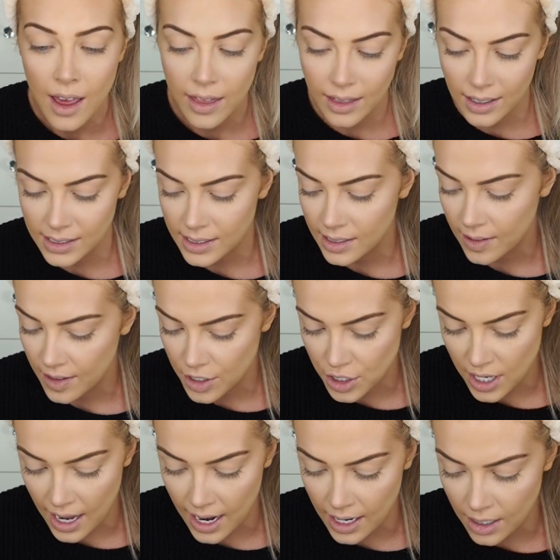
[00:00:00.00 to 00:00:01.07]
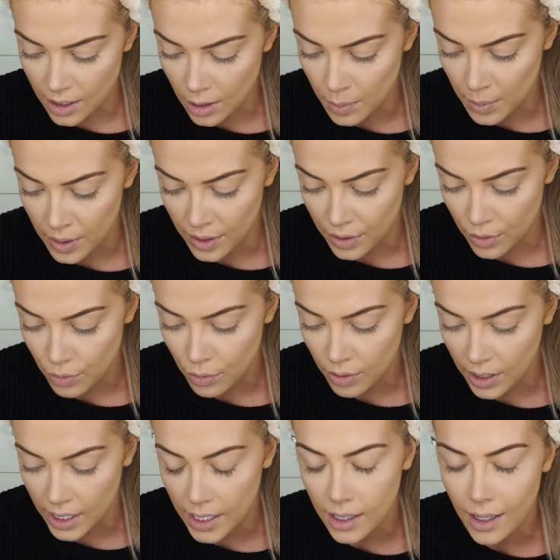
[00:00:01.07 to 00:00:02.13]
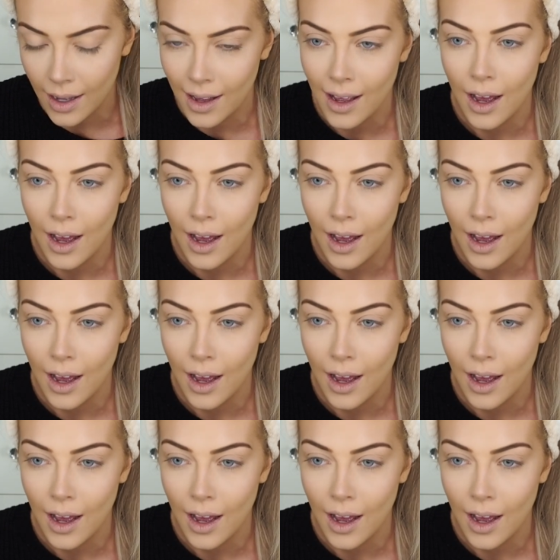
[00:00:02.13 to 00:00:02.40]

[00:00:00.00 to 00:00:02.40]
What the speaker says: This is in the shade number 3.